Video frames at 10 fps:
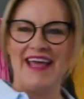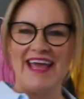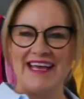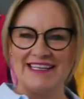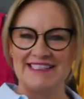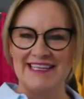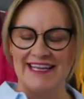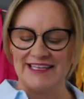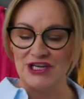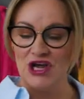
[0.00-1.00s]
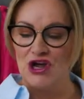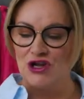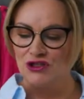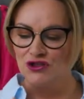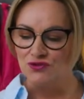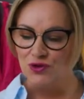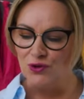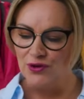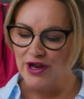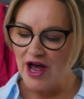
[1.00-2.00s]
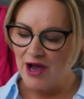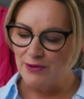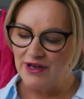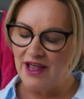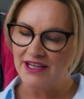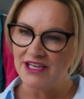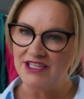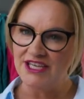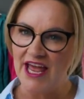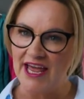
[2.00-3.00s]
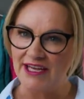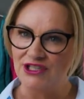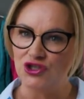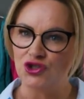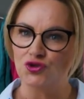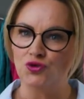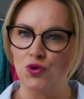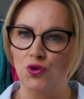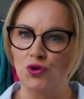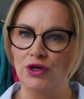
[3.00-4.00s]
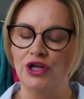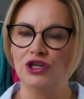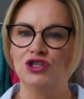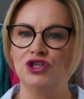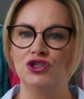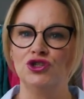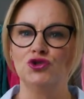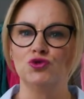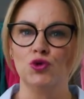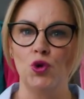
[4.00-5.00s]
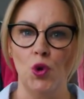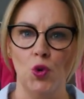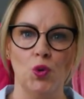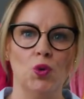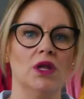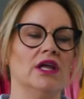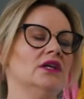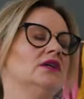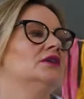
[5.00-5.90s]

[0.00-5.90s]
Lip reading: Excellent. Drawn, I would like you to change drawn to drawl.